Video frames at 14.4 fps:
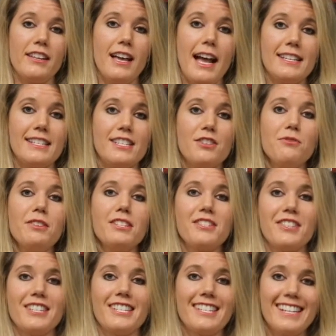as soon as
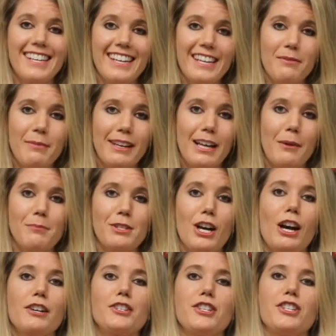the skin becomes
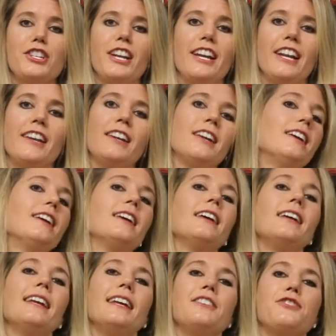oxygenated,
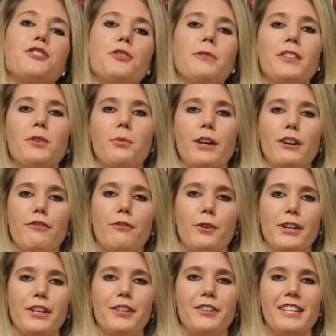it's doing the work for
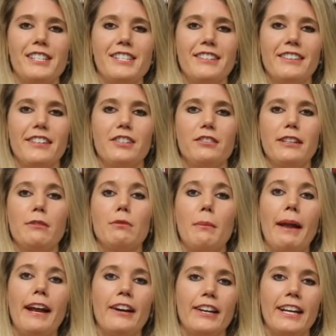you. It's literally
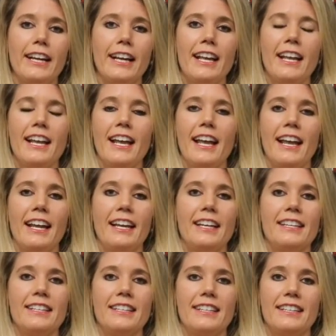repairing,
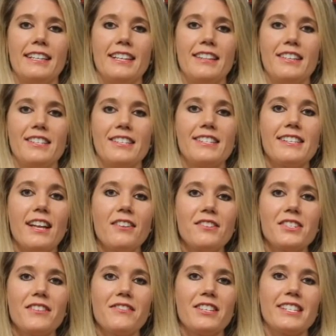and the cells
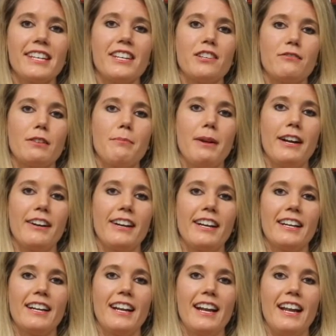of the skin are repairing,
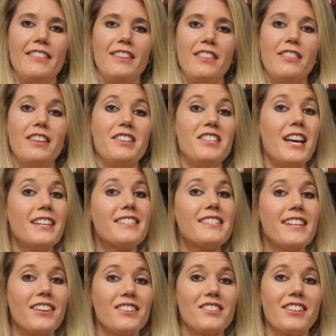and then the dead
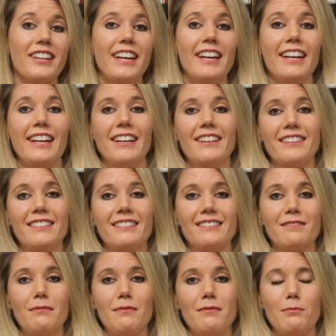cells are getting
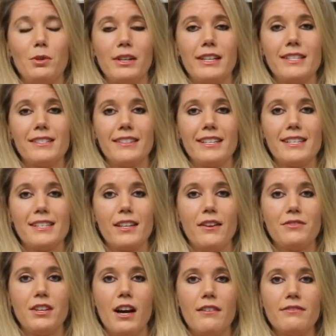more easily
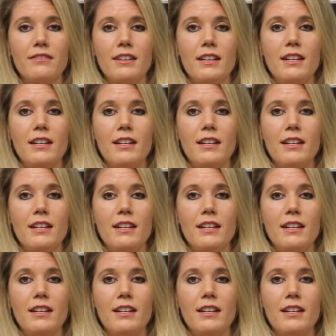sloughed off.